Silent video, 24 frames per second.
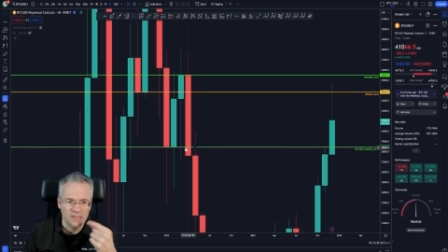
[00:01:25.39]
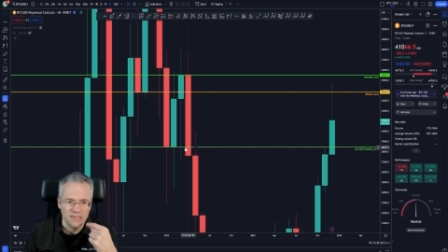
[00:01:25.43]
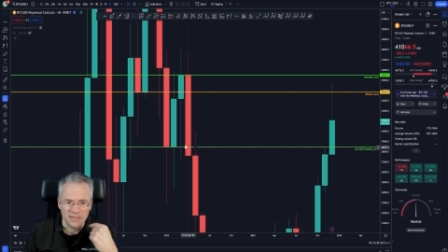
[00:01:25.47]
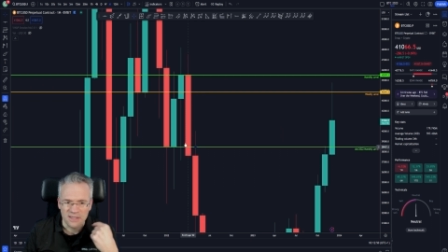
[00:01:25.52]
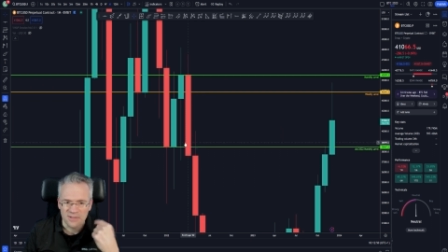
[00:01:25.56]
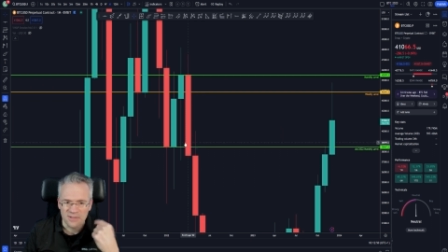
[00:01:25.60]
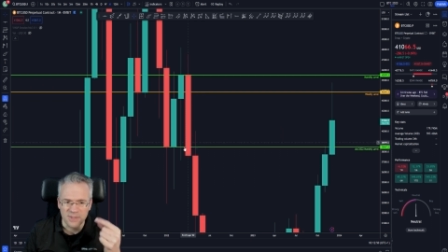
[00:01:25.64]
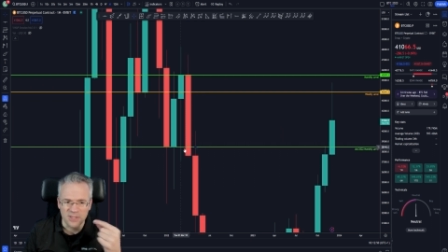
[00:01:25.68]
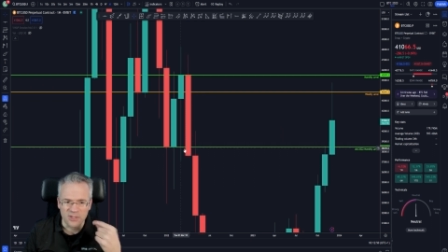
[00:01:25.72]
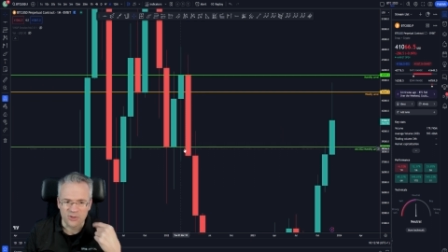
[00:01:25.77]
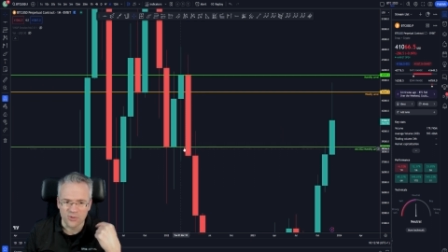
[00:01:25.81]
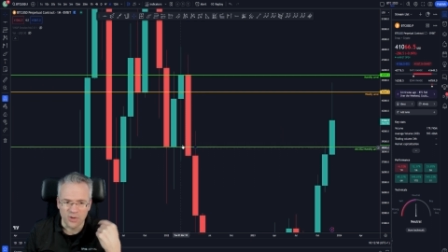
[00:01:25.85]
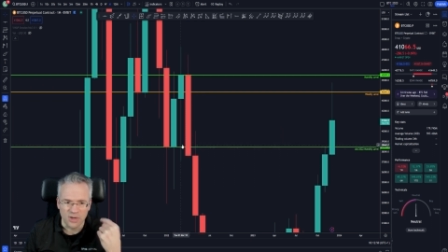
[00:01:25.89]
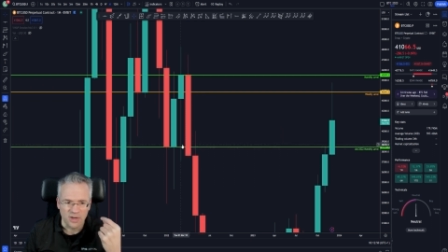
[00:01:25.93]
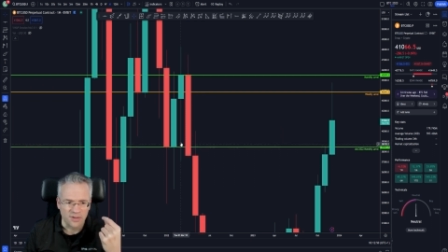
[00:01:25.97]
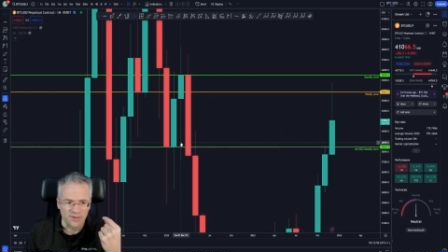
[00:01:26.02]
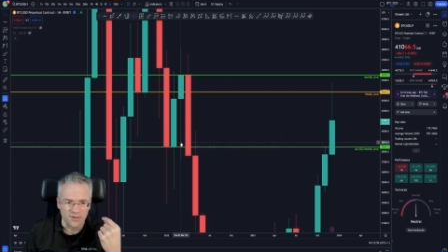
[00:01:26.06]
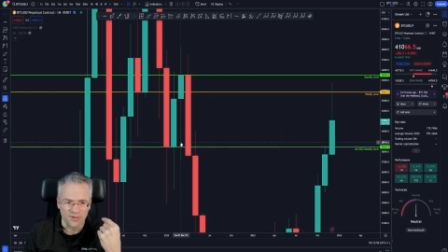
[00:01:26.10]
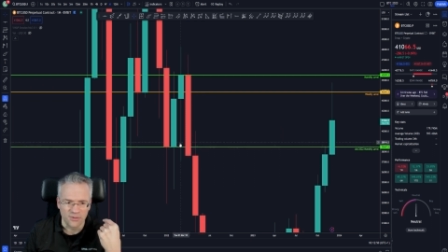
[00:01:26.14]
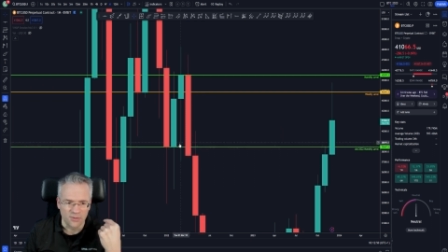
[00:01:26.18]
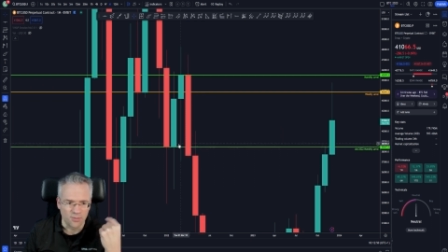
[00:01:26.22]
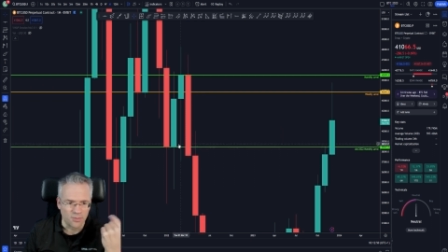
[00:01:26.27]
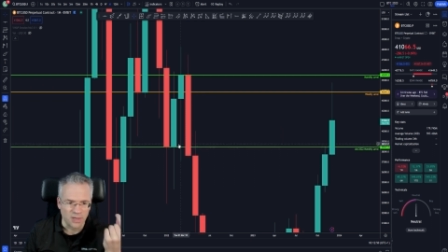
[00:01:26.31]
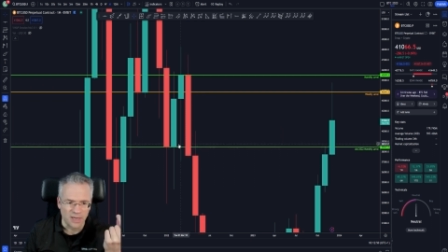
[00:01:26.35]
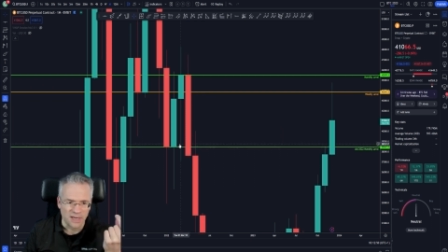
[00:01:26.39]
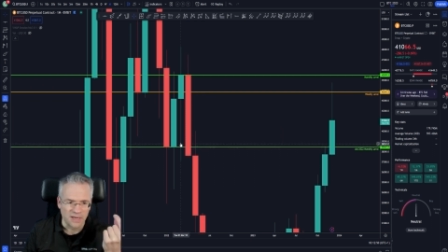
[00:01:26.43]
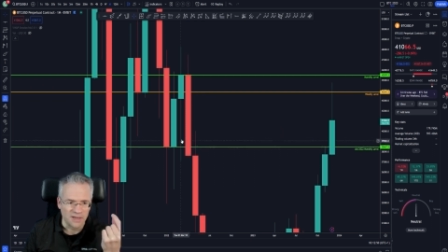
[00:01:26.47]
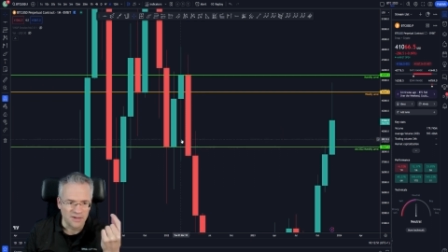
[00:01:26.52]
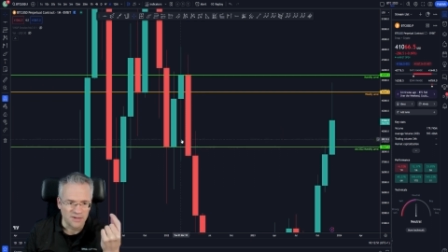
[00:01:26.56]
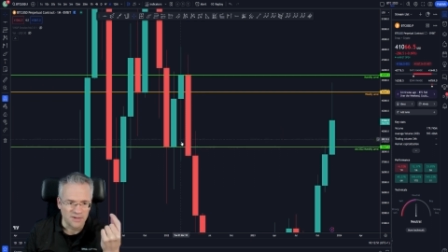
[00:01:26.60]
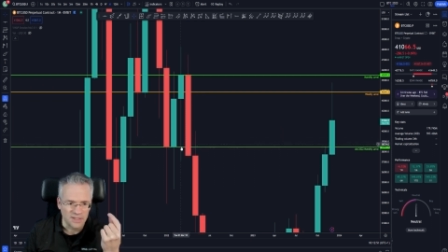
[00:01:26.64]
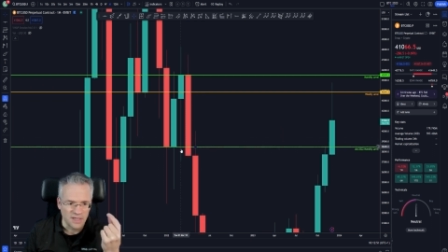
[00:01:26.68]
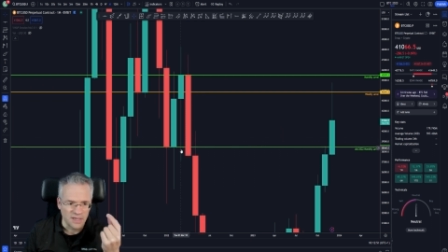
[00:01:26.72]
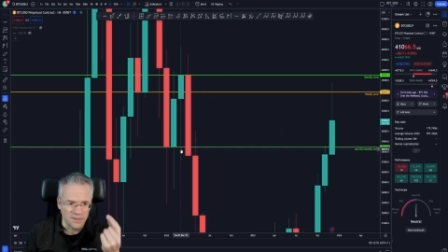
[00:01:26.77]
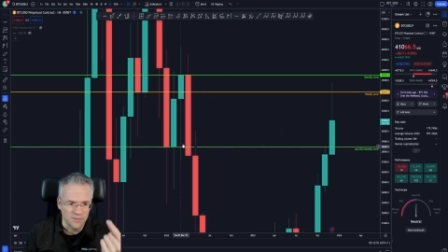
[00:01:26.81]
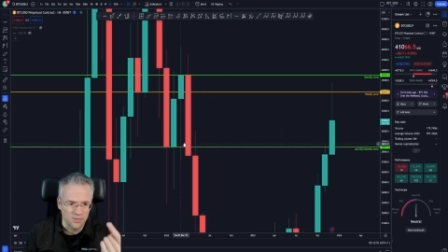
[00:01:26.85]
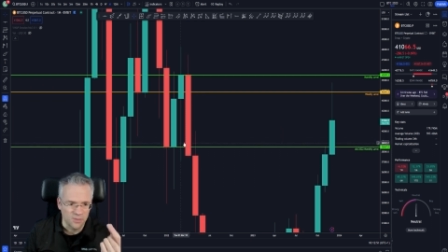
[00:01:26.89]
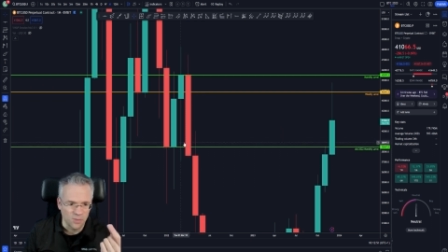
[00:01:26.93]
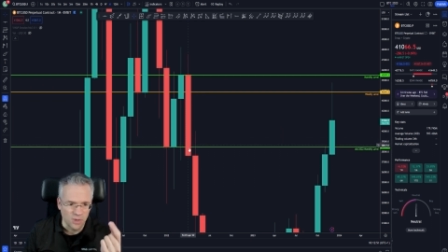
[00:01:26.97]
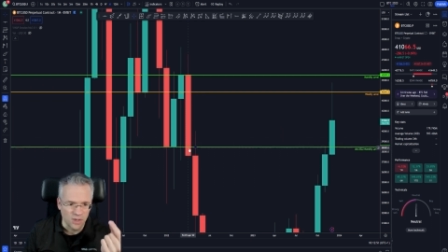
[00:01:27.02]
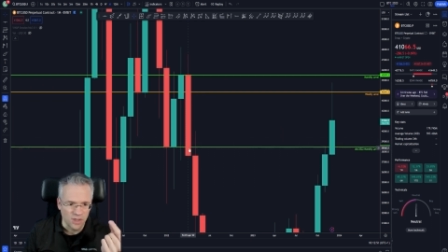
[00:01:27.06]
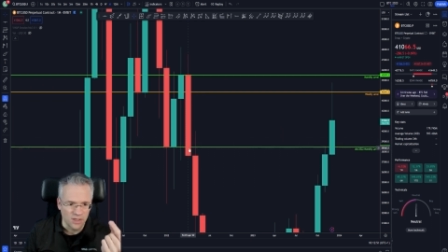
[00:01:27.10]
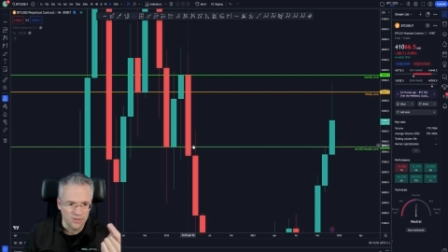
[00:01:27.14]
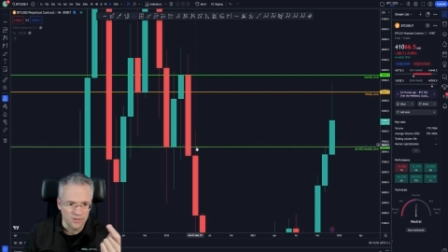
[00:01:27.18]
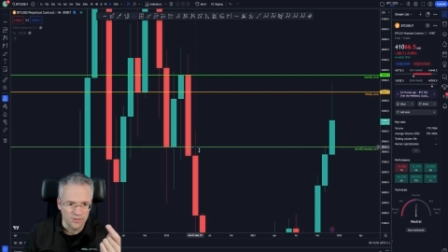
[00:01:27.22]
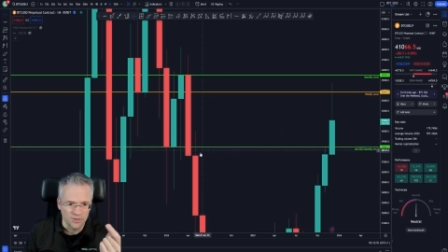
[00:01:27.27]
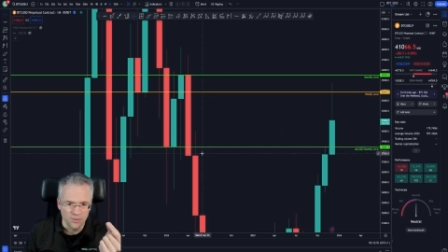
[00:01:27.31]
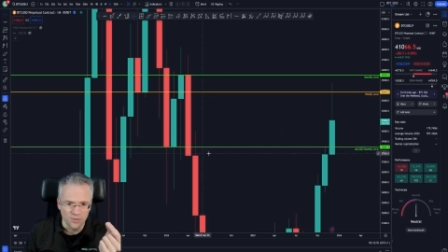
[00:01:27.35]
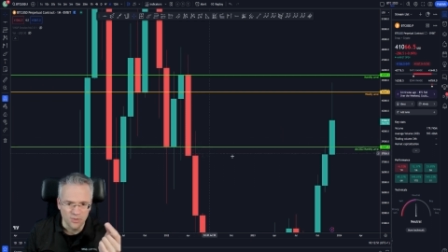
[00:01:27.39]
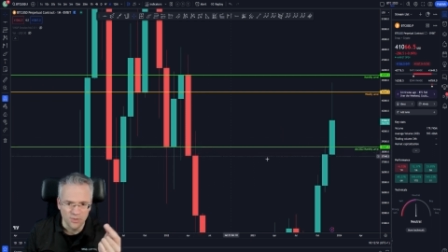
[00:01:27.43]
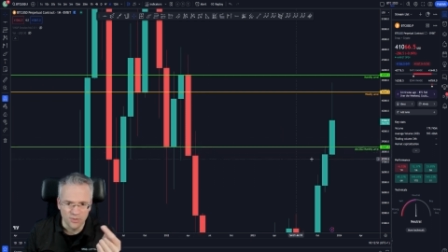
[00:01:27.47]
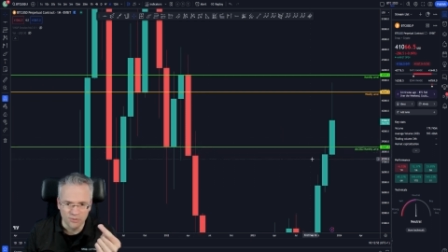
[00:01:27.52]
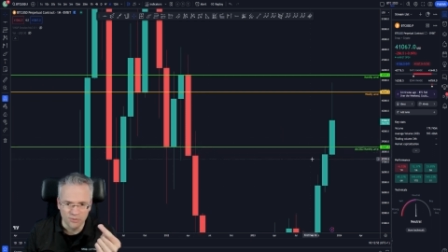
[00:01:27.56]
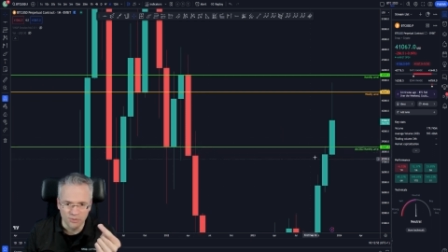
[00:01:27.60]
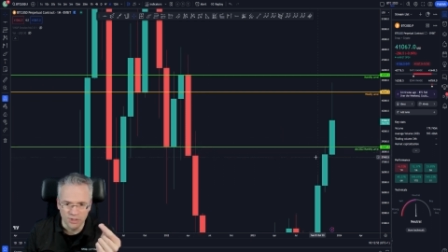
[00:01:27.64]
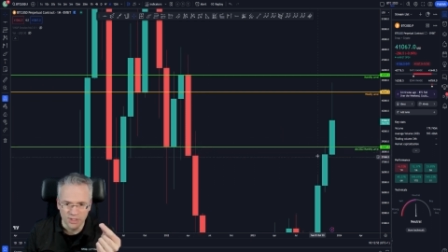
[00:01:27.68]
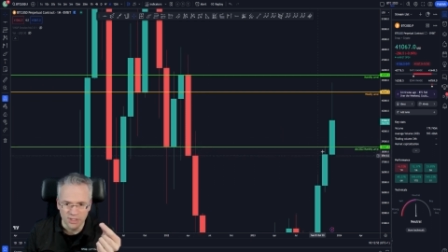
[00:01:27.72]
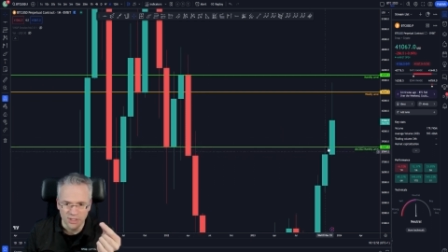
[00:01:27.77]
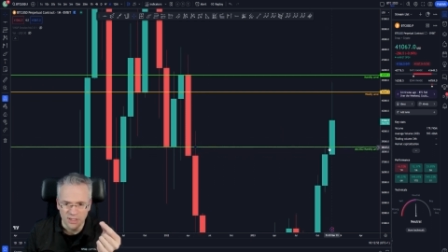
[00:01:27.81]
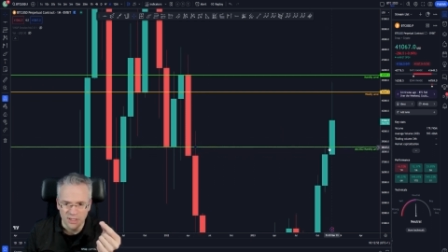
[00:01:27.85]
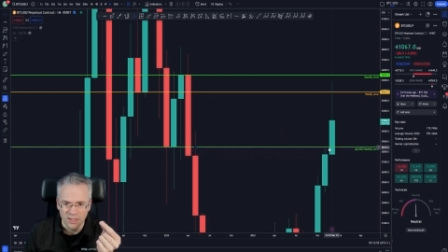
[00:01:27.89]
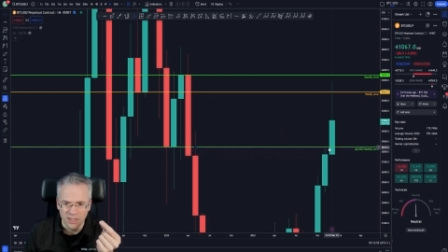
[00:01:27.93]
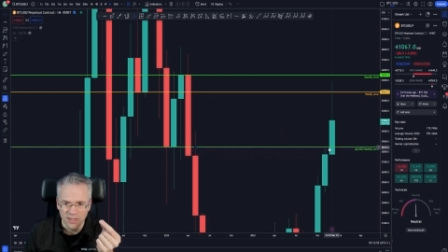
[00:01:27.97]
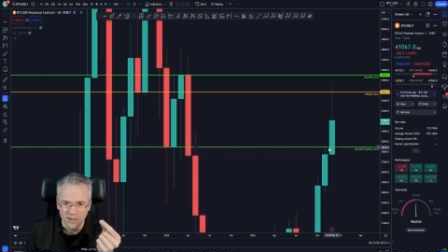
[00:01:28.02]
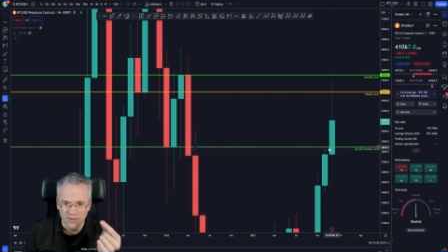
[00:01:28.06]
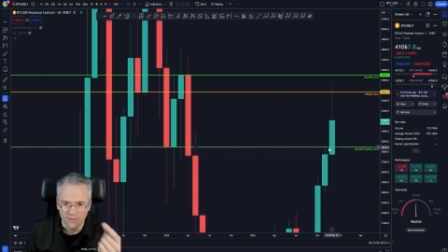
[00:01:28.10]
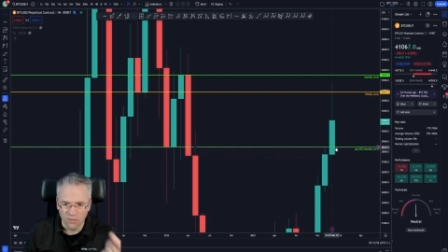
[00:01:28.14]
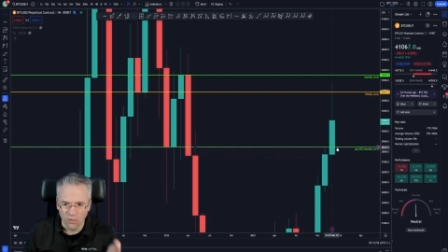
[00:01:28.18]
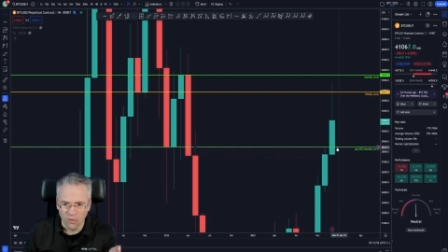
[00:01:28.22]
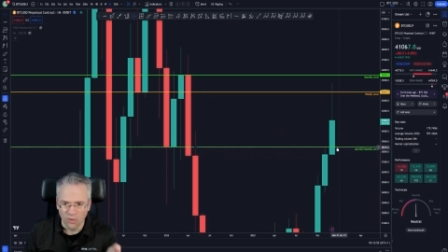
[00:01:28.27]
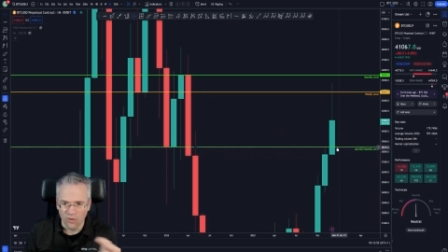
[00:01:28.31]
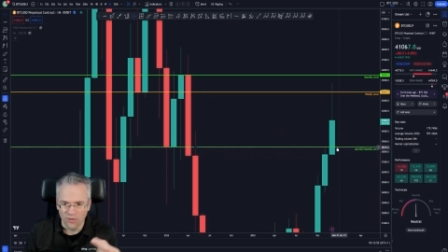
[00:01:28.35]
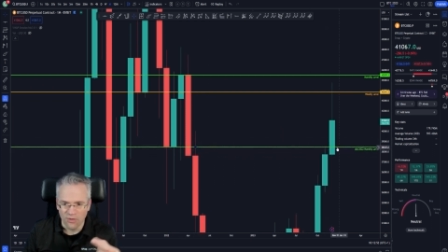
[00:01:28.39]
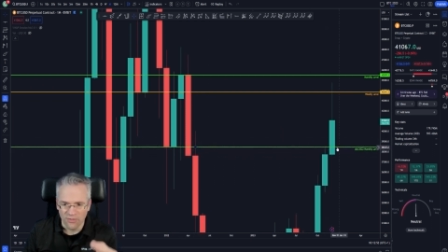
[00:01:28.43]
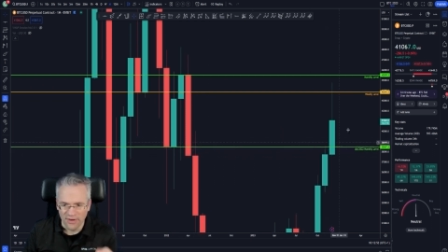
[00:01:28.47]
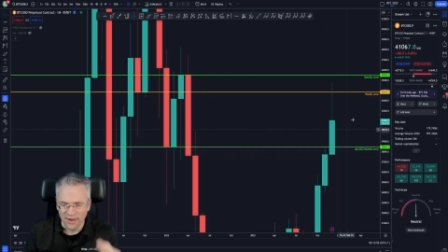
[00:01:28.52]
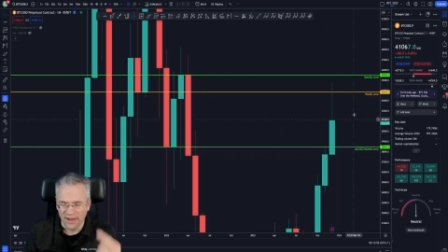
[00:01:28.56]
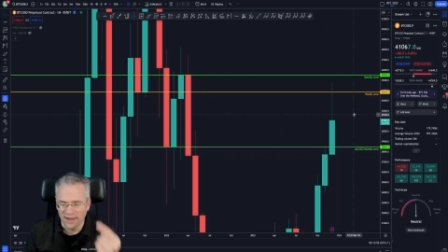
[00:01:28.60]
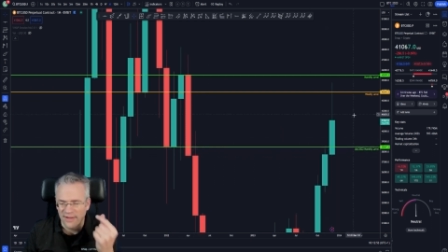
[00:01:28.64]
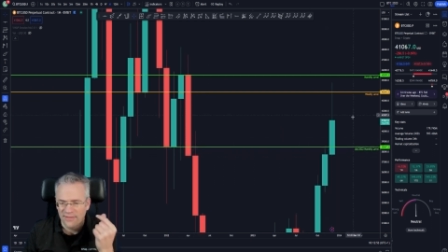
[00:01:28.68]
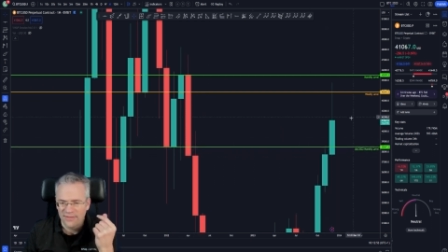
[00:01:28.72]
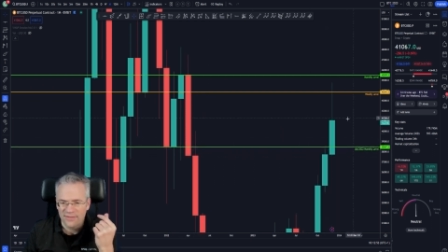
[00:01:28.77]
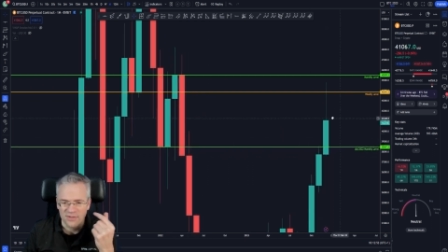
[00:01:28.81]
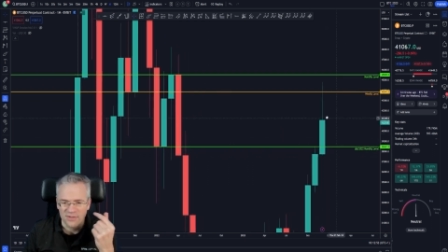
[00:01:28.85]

That's been traded through plenty of times, one, two, three, four, five.